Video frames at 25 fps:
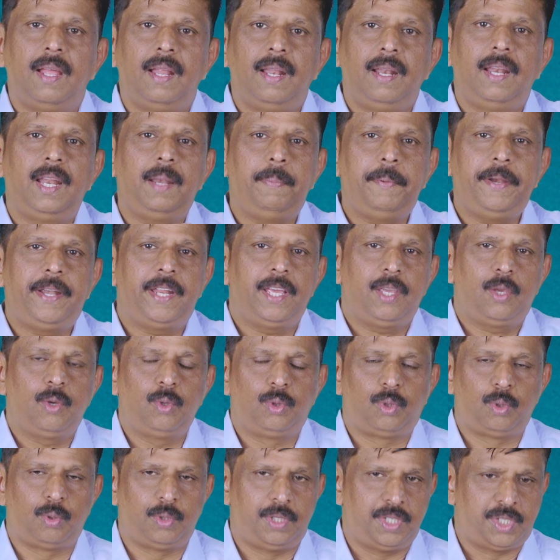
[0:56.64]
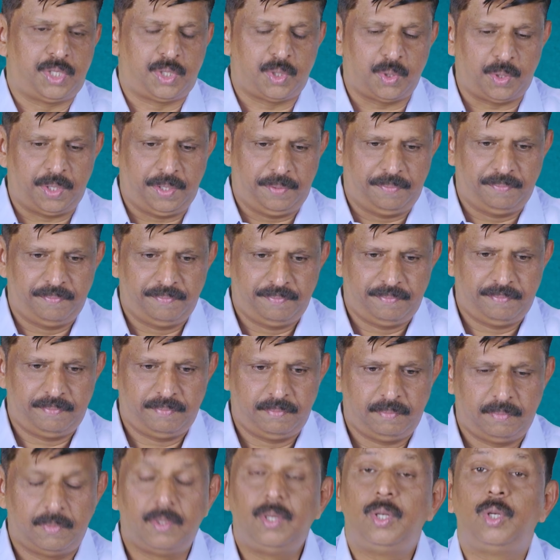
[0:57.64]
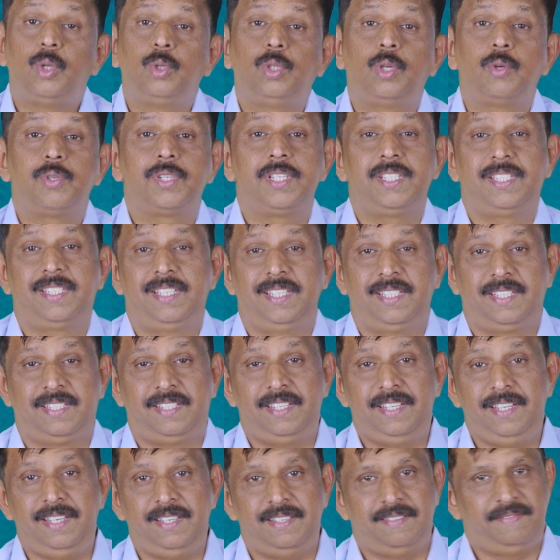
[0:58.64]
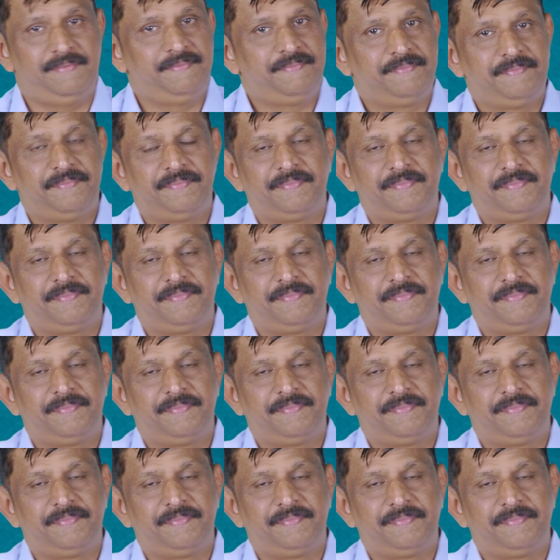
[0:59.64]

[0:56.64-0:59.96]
let me take you through this story. 2016,